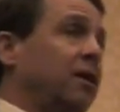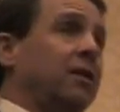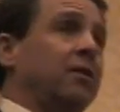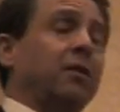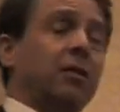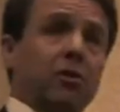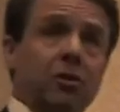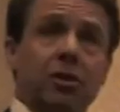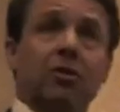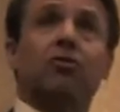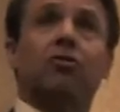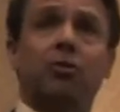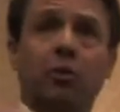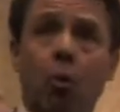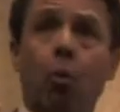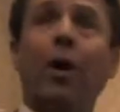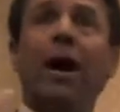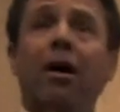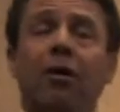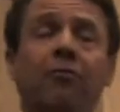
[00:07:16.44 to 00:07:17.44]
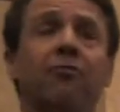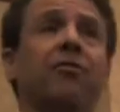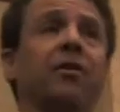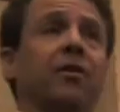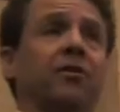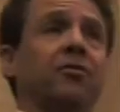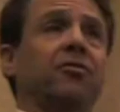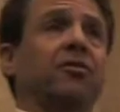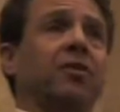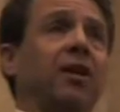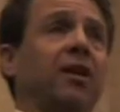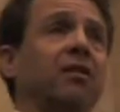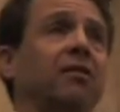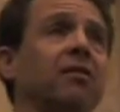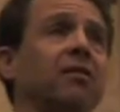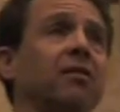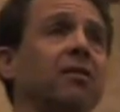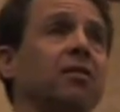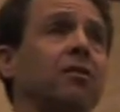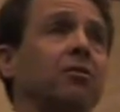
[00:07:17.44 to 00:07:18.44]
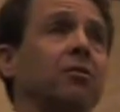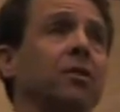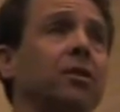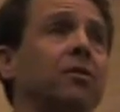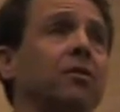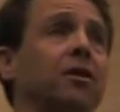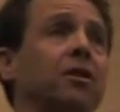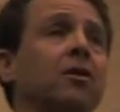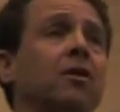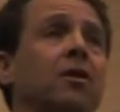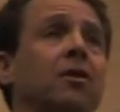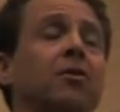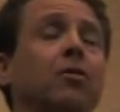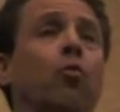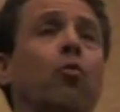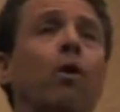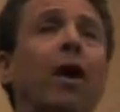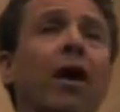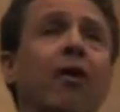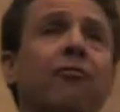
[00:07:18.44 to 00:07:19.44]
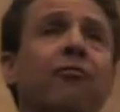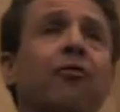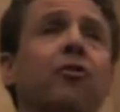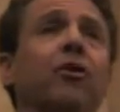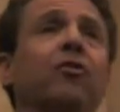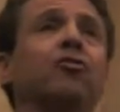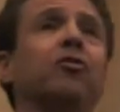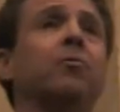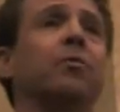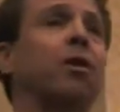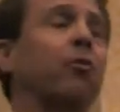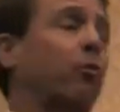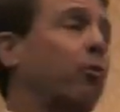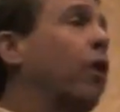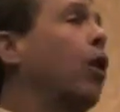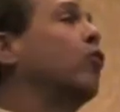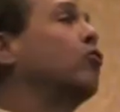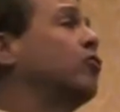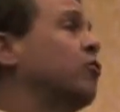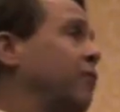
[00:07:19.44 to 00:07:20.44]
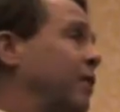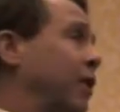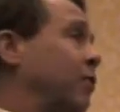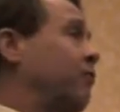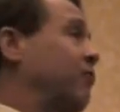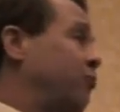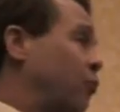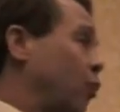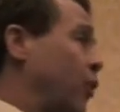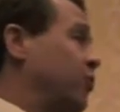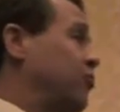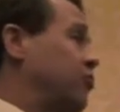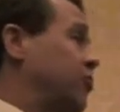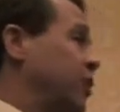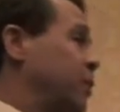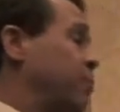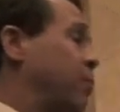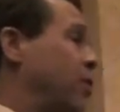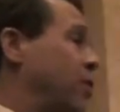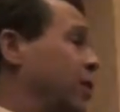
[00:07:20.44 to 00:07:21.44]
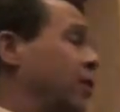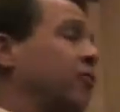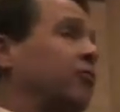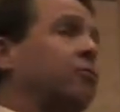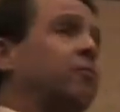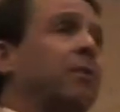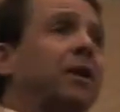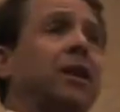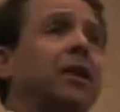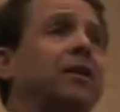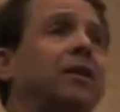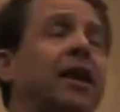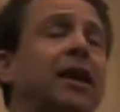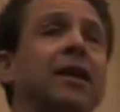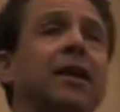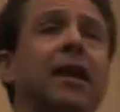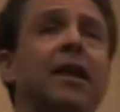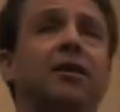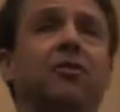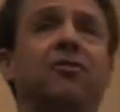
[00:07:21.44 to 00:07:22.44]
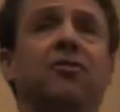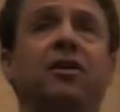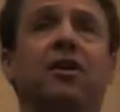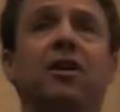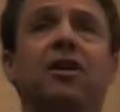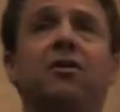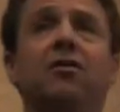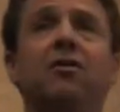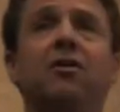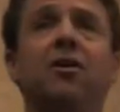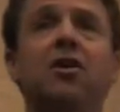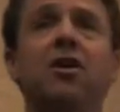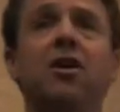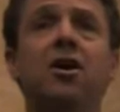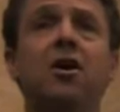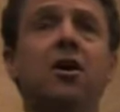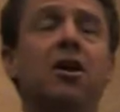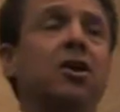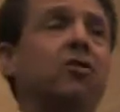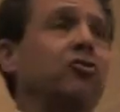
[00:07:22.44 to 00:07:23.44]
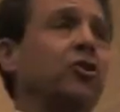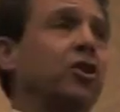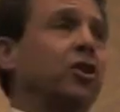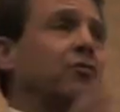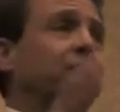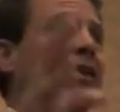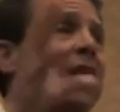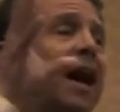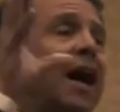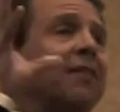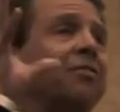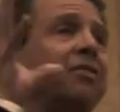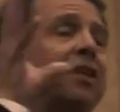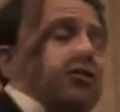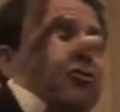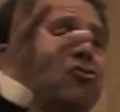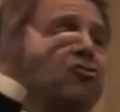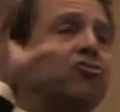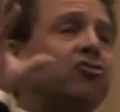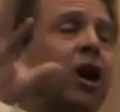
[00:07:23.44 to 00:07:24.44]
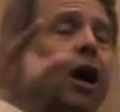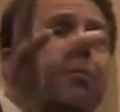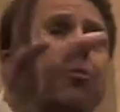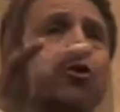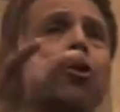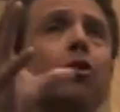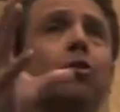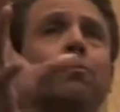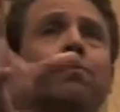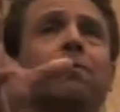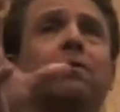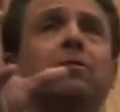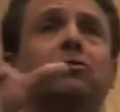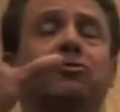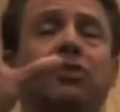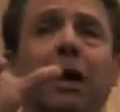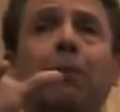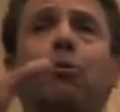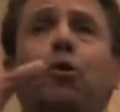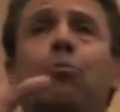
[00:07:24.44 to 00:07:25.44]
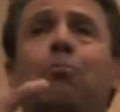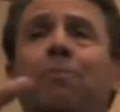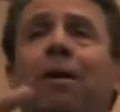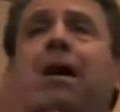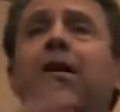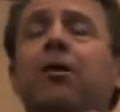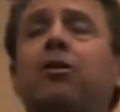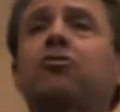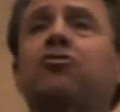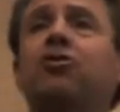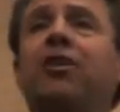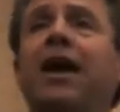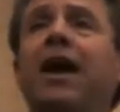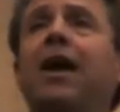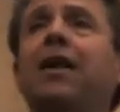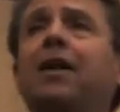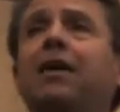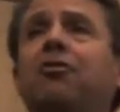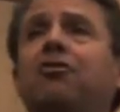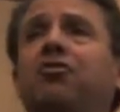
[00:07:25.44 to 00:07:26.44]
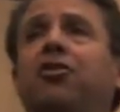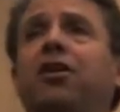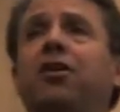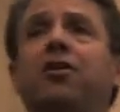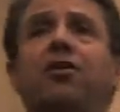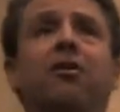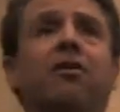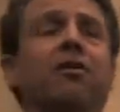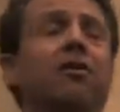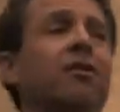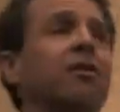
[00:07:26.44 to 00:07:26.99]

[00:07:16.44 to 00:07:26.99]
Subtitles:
There is the welfare state, you know, the welfarism that Roosevelt foisted upon us many decades ago. So you've got this double-barrel challenge here,